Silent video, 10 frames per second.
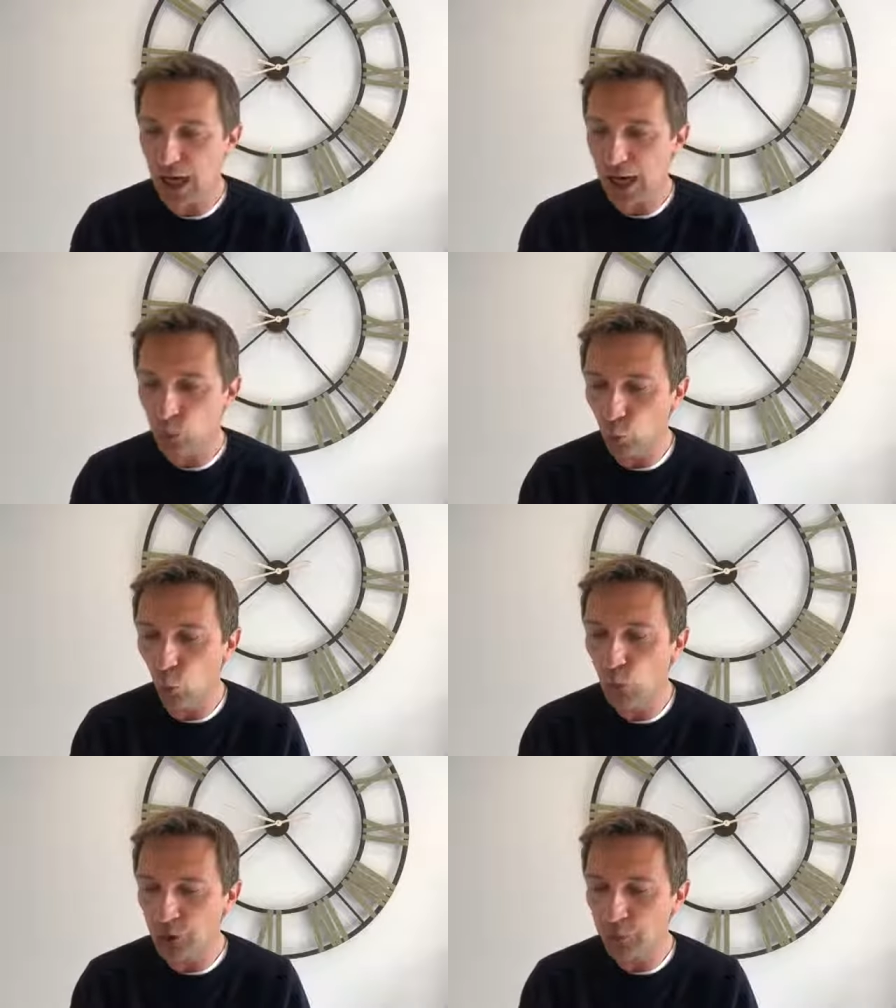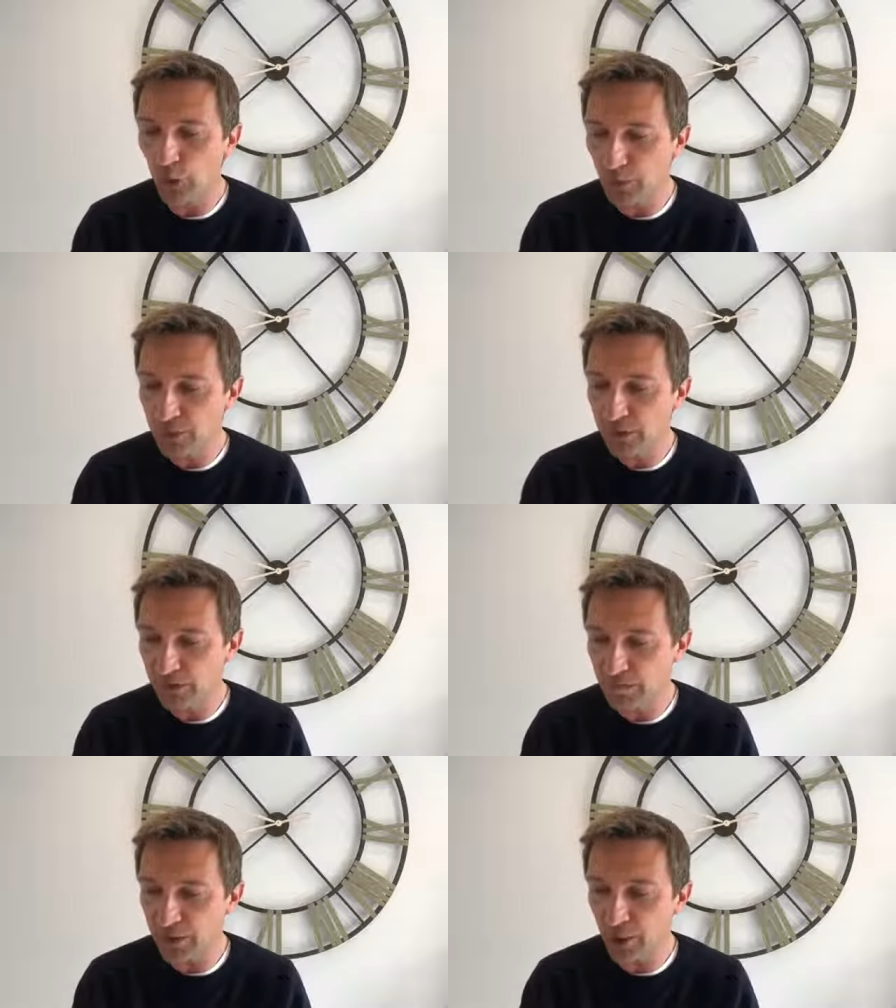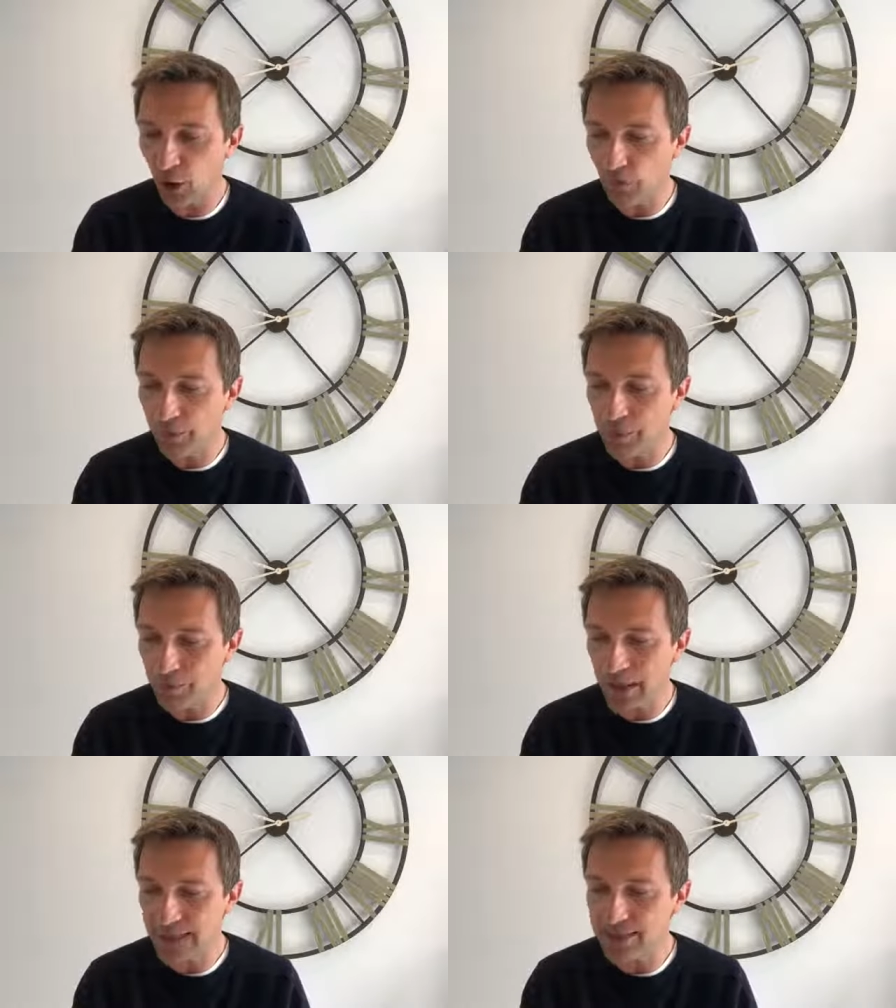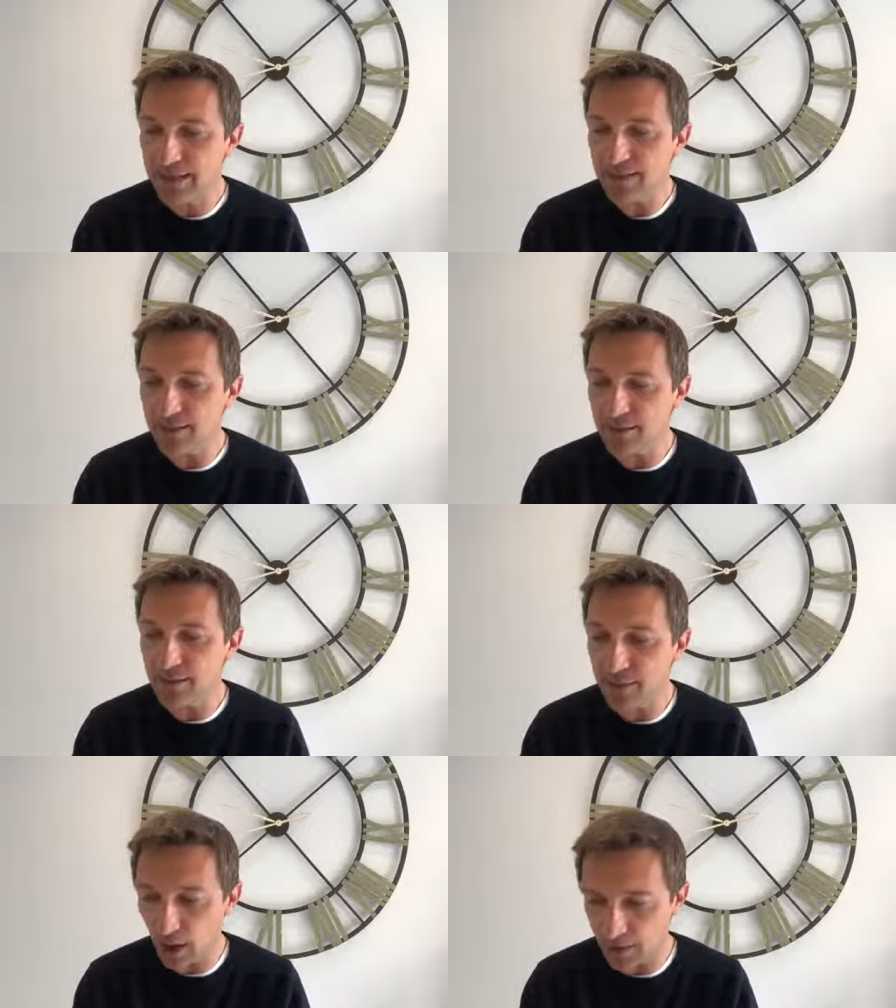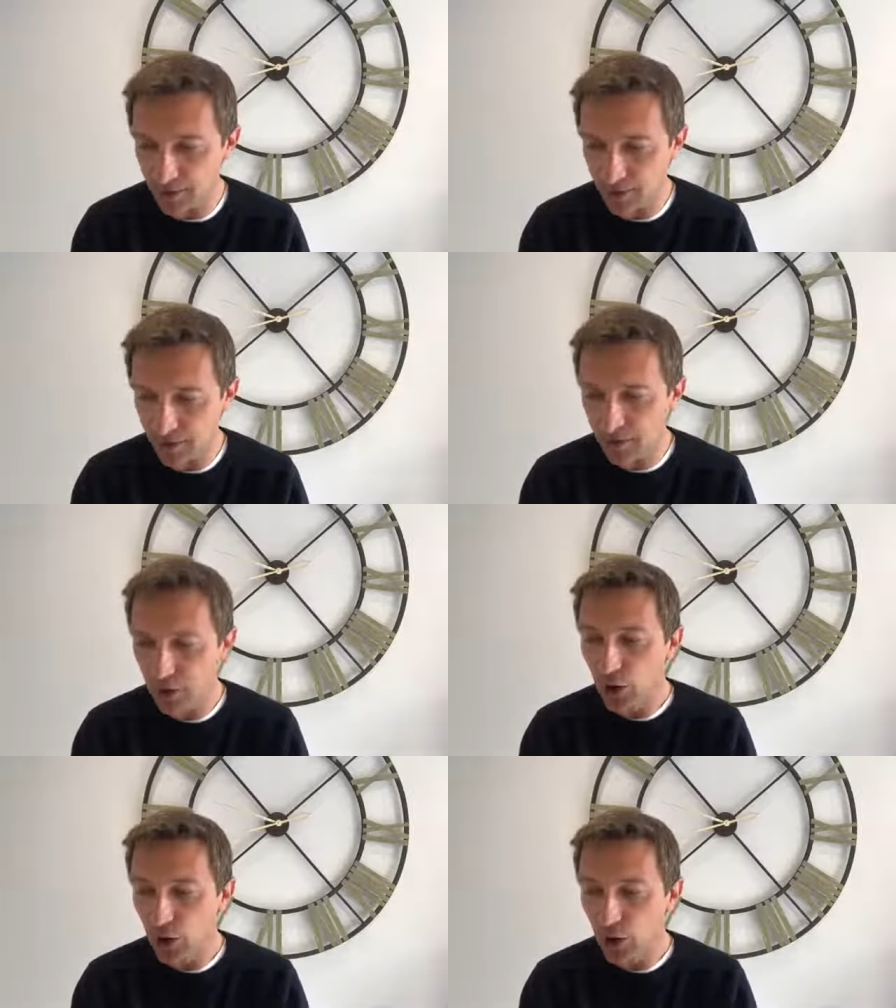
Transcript: and warn a prominent figure of an impending disaster,